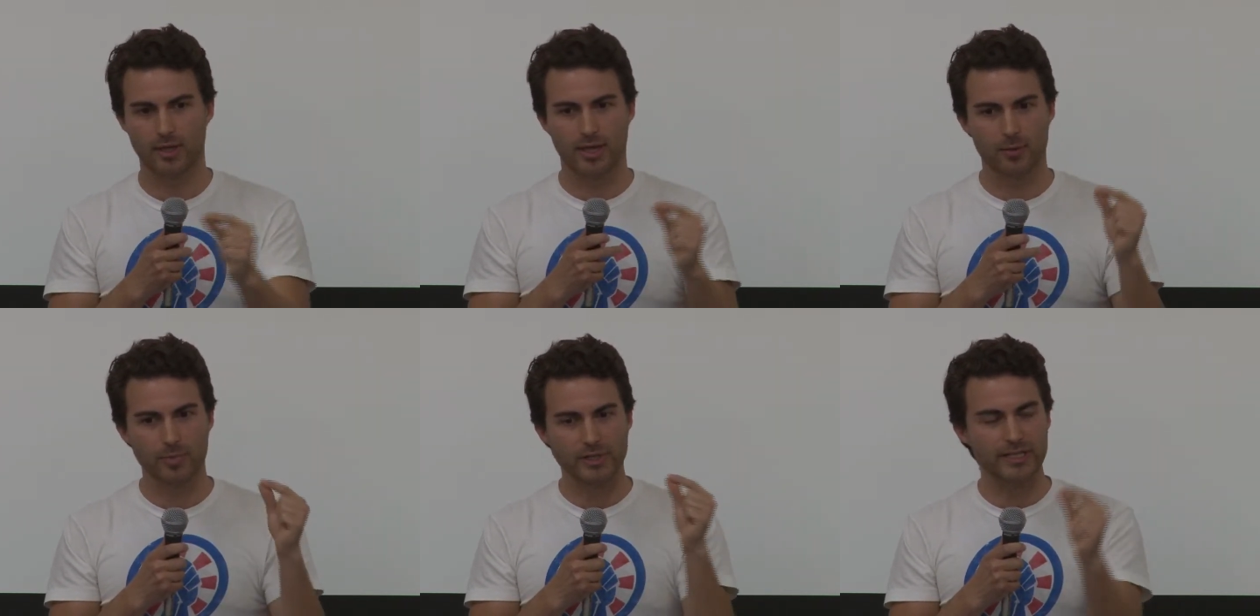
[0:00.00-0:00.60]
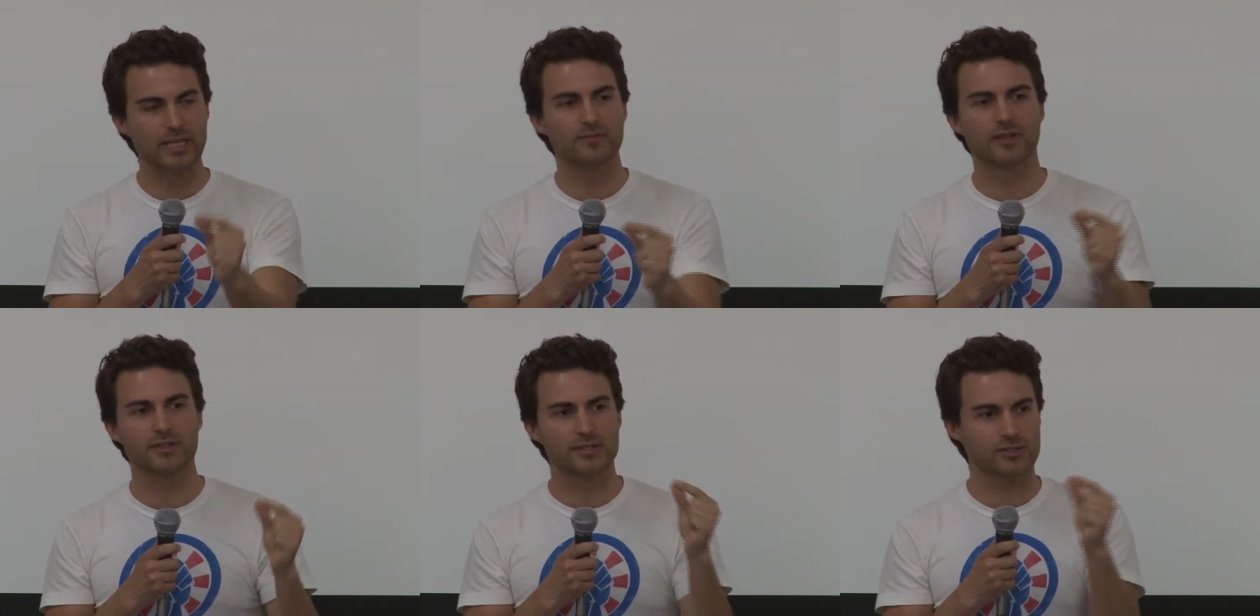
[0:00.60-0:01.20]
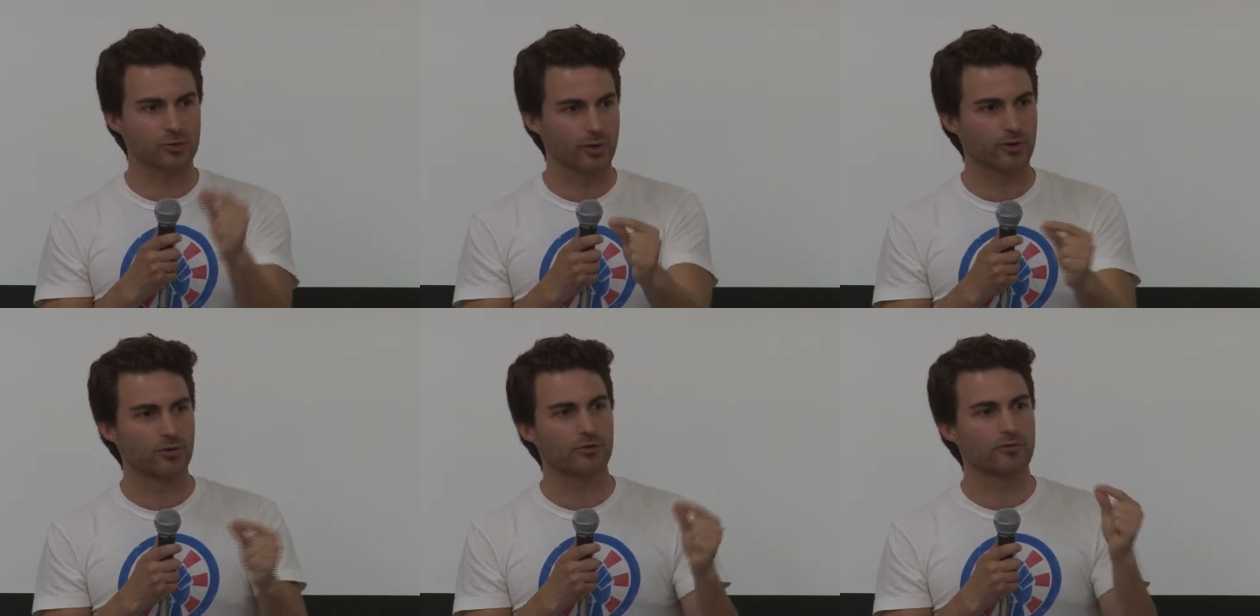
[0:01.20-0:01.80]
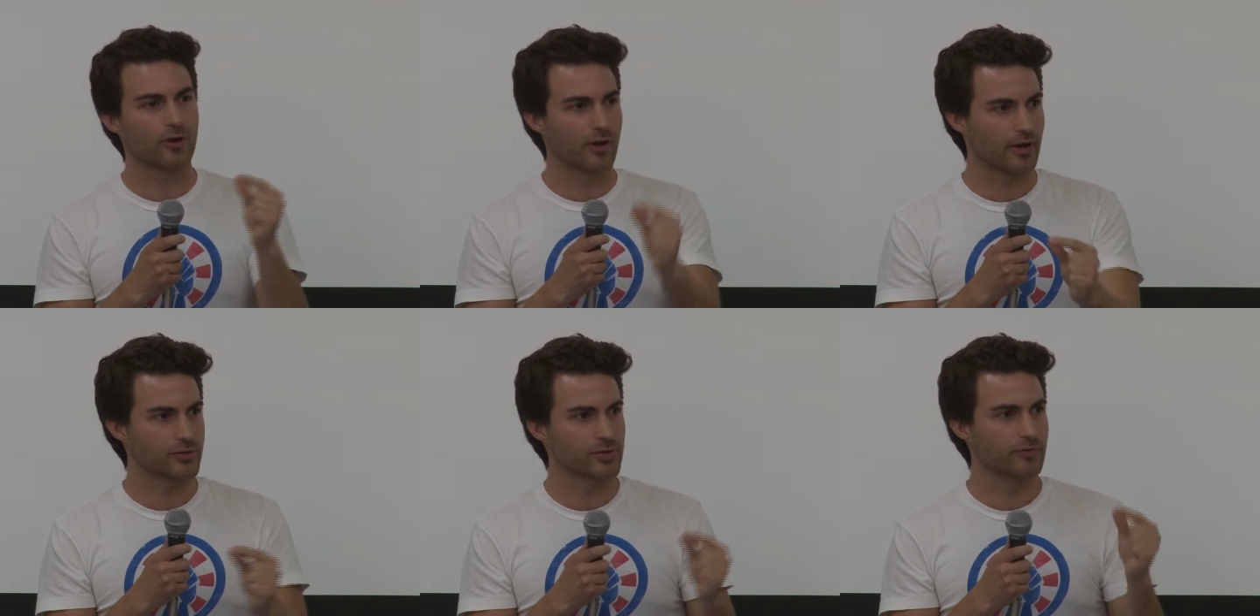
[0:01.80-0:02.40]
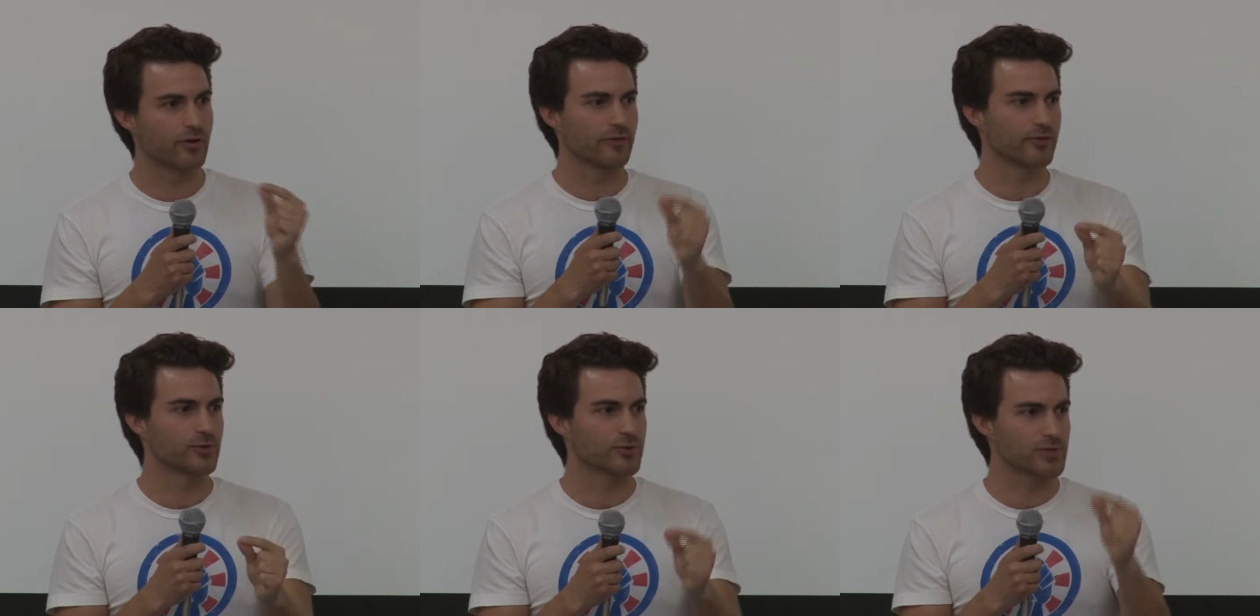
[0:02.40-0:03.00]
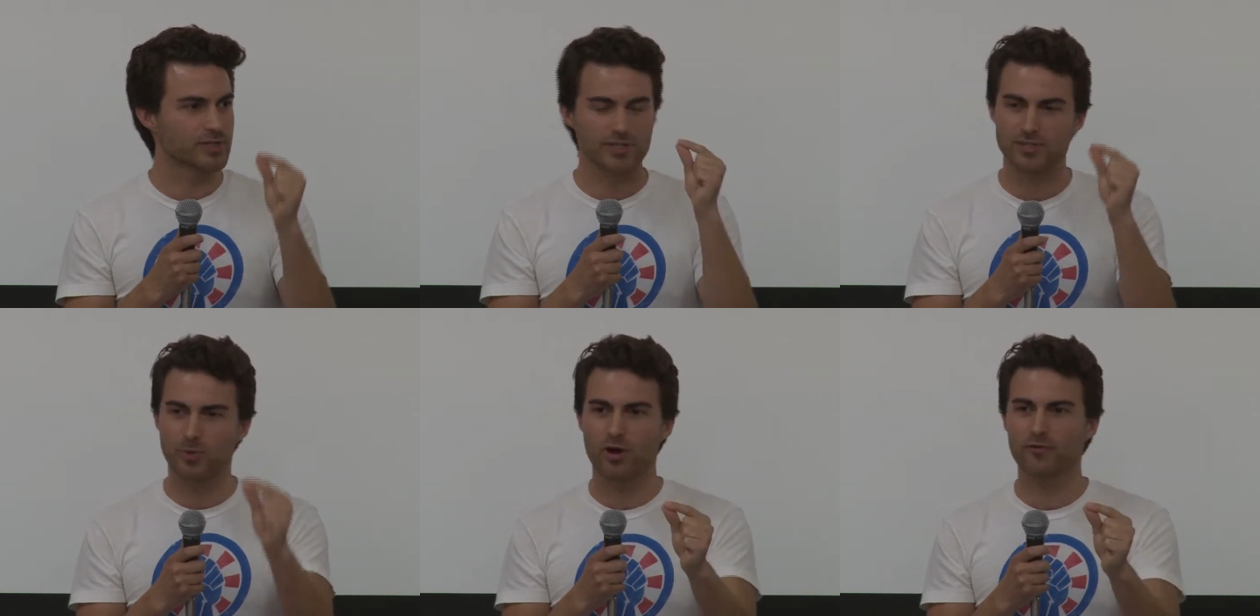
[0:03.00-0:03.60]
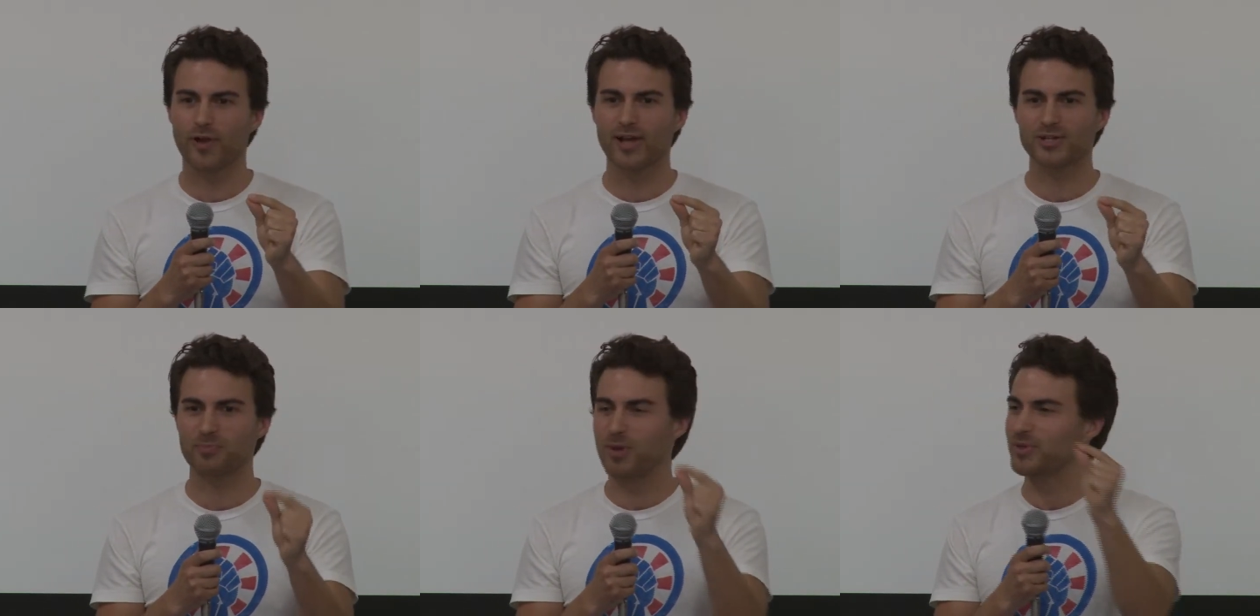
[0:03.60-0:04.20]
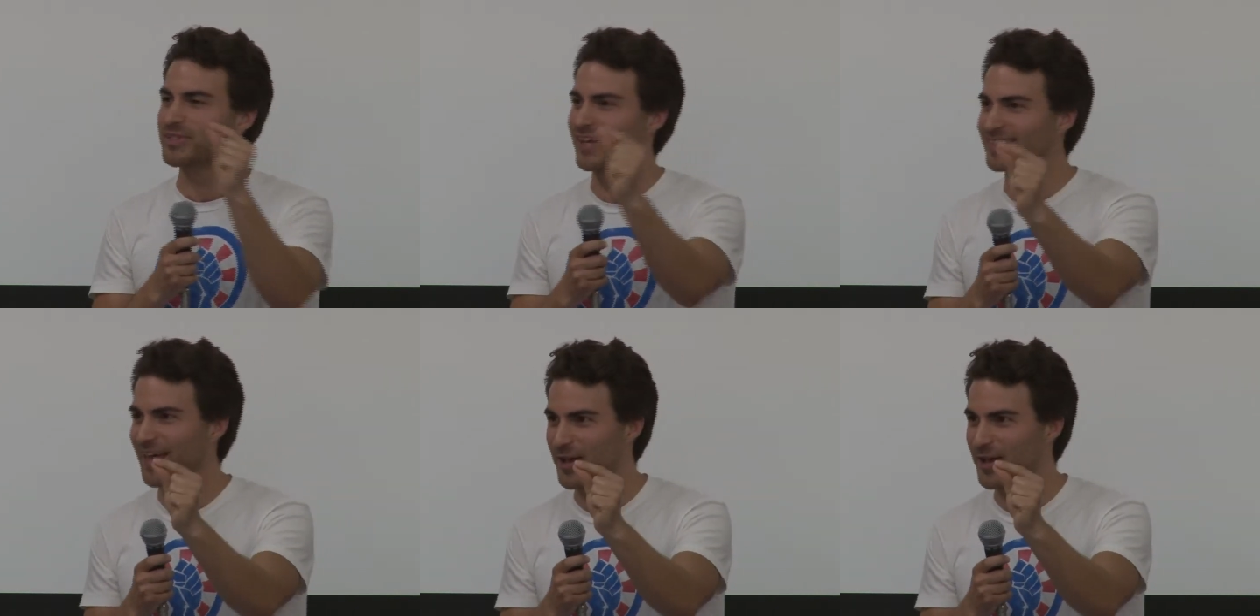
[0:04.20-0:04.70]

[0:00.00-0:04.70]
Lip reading: and believe that this is critical for our country, for our future, just a small fraction, maybe 10,000,